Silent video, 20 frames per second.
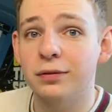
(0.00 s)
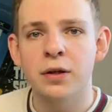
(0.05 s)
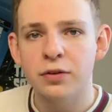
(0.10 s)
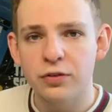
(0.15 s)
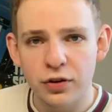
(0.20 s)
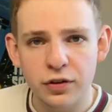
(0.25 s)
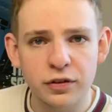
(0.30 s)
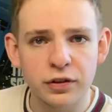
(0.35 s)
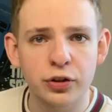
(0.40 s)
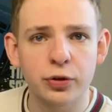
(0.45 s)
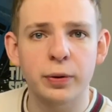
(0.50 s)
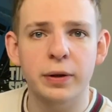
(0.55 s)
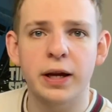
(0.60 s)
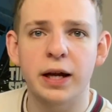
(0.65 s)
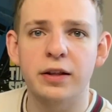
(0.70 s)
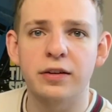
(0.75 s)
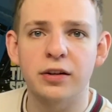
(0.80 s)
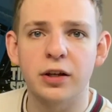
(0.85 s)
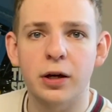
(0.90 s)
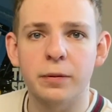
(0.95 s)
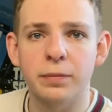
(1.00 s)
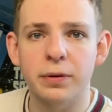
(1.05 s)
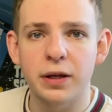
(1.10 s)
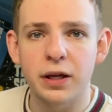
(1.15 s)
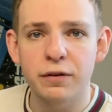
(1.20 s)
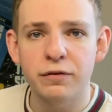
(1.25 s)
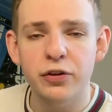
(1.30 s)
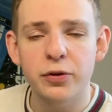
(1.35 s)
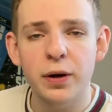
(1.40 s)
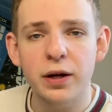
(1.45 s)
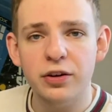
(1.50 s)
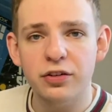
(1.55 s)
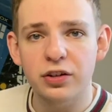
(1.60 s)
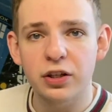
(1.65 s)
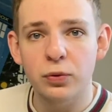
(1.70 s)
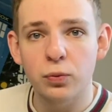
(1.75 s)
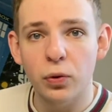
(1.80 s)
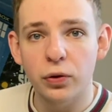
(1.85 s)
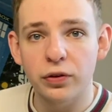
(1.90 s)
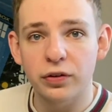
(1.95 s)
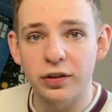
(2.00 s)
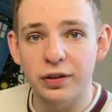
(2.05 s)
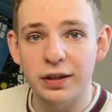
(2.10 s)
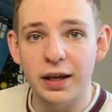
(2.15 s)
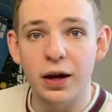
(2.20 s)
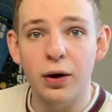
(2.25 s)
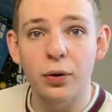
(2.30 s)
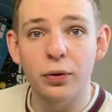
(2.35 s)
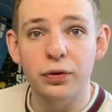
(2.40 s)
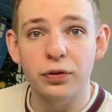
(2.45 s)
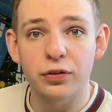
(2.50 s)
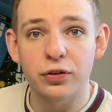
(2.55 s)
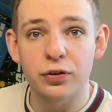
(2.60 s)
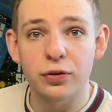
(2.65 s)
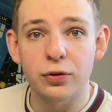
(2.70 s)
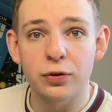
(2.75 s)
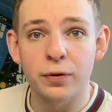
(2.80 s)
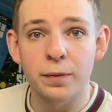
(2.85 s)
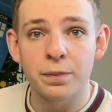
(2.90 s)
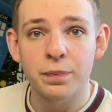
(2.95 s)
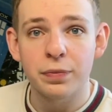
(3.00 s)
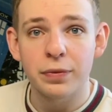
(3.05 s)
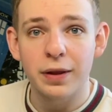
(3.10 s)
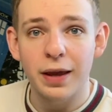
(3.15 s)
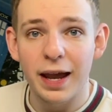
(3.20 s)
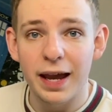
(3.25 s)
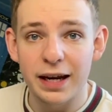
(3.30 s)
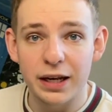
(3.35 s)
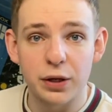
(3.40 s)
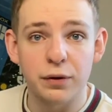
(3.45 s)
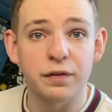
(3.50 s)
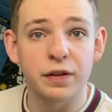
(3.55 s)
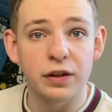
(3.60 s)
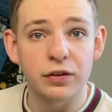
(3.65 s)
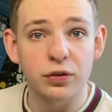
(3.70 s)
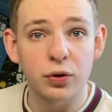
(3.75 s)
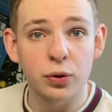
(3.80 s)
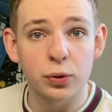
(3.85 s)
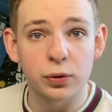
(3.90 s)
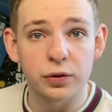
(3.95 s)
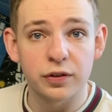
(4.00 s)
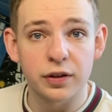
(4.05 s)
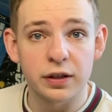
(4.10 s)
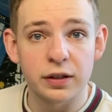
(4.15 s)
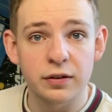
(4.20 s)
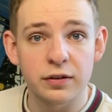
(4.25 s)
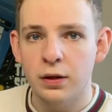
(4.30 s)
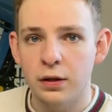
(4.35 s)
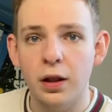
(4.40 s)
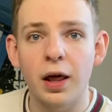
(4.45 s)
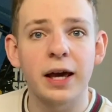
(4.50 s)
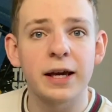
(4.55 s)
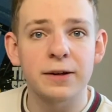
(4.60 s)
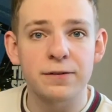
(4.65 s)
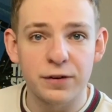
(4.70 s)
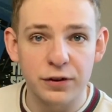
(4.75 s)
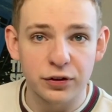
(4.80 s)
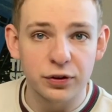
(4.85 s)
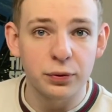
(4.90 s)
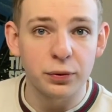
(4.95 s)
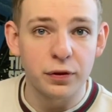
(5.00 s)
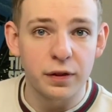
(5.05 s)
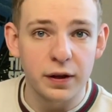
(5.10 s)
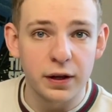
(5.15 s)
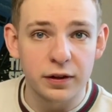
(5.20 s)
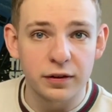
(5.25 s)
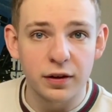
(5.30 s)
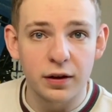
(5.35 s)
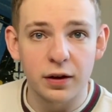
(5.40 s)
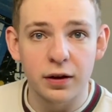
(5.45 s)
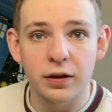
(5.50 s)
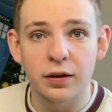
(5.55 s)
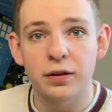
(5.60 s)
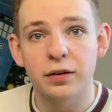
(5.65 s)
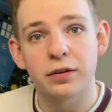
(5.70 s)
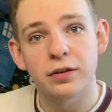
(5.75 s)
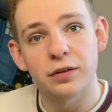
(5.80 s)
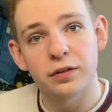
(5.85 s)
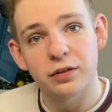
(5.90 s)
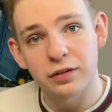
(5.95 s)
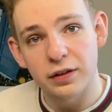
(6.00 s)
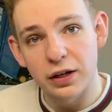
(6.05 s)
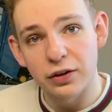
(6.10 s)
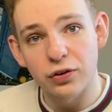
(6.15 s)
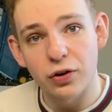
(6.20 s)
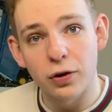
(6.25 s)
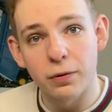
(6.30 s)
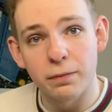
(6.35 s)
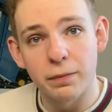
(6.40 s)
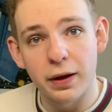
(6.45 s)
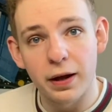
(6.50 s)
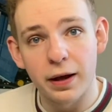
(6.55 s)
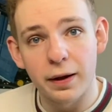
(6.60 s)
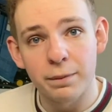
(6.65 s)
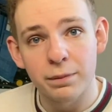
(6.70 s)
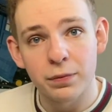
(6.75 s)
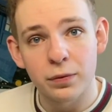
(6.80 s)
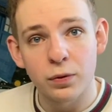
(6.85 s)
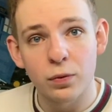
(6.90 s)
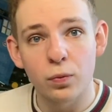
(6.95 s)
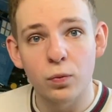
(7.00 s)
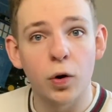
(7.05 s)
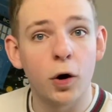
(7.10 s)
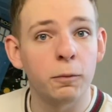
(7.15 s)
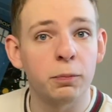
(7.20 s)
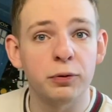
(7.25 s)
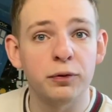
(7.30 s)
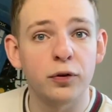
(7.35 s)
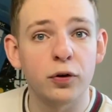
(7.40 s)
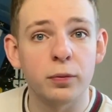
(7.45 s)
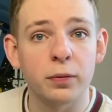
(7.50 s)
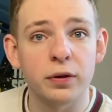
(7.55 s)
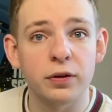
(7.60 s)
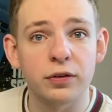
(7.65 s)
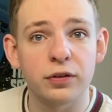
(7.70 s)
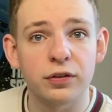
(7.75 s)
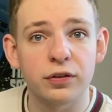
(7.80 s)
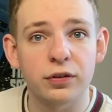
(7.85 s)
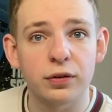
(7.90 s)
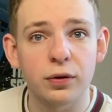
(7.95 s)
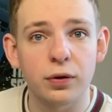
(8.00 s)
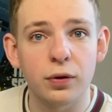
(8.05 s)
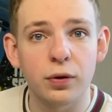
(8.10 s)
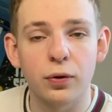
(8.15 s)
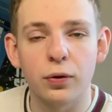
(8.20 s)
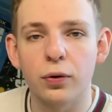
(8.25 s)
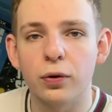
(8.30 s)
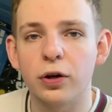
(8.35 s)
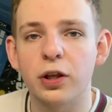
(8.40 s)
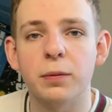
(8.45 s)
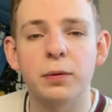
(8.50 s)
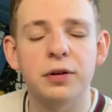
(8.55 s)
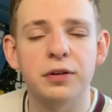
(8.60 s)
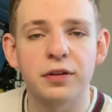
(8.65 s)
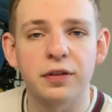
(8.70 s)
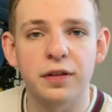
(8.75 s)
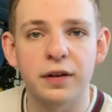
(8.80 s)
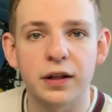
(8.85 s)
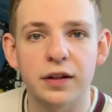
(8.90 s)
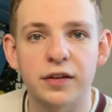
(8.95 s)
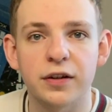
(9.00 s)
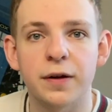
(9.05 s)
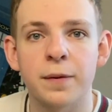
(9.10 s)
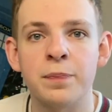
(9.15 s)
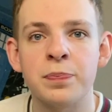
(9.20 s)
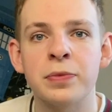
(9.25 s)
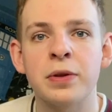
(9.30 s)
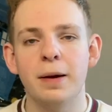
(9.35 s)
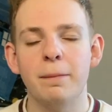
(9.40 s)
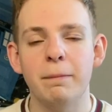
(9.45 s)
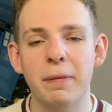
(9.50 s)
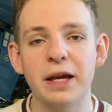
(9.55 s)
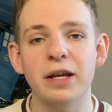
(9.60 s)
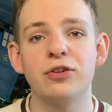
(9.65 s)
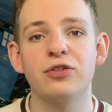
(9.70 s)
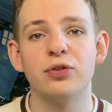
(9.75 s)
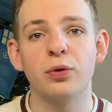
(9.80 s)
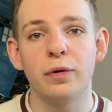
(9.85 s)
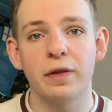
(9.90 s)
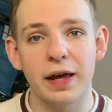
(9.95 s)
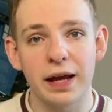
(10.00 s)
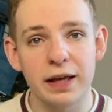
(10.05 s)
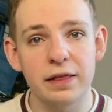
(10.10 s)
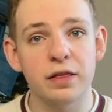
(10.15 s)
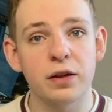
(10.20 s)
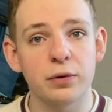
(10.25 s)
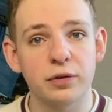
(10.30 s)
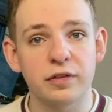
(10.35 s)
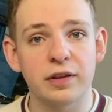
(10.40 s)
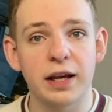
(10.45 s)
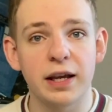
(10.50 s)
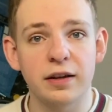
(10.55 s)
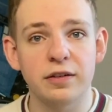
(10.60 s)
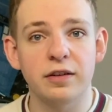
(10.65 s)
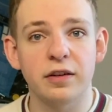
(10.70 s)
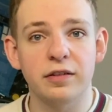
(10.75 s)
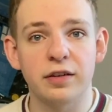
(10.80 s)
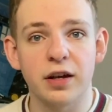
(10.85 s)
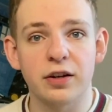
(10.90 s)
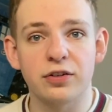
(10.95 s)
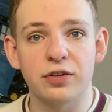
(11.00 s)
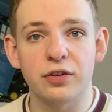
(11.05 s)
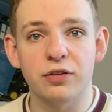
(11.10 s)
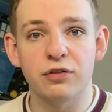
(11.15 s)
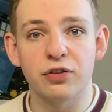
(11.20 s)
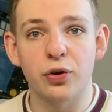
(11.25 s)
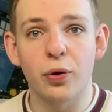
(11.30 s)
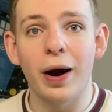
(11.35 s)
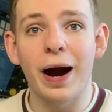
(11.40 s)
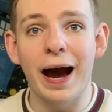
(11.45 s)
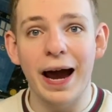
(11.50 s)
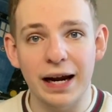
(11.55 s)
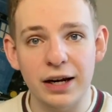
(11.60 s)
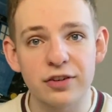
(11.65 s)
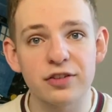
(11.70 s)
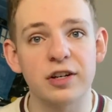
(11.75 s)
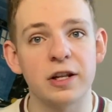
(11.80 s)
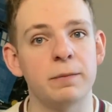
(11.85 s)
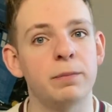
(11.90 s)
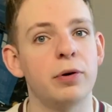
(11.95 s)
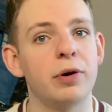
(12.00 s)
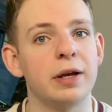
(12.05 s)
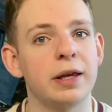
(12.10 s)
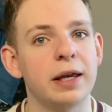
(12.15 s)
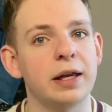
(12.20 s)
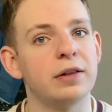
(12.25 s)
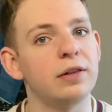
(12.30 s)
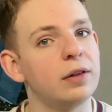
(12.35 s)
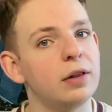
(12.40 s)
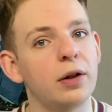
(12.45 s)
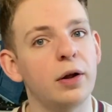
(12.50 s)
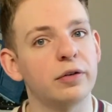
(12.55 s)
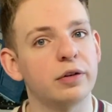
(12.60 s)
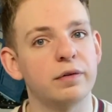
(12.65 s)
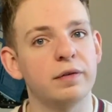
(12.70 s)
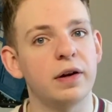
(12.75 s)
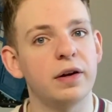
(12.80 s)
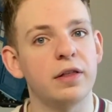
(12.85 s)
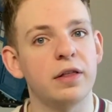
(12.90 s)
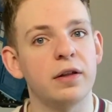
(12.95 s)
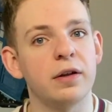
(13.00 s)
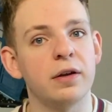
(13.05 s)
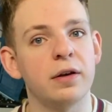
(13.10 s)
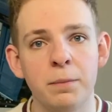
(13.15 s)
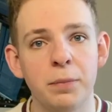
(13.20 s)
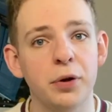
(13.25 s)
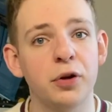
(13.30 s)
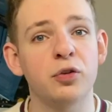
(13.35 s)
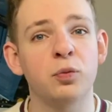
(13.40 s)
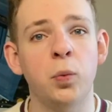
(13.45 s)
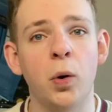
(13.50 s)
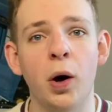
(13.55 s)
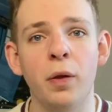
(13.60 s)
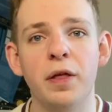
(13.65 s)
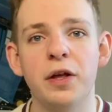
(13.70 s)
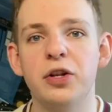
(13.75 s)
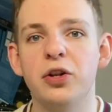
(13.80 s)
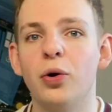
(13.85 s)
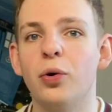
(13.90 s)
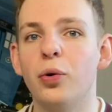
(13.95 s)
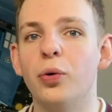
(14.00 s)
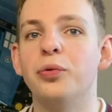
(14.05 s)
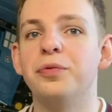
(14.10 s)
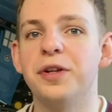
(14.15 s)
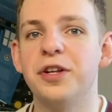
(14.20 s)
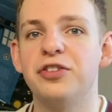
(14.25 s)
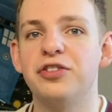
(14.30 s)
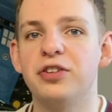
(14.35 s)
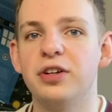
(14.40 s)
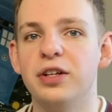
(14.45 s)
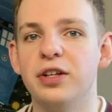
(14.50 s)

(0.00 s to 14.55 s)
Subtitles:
Just a quick heads up, if you actually want to get onto any of these courses, like physical theatre, stage combat, world performance, or community theatre, make sure that in those taster sessions you're actually putting in lots of effort, because while they're not auditioning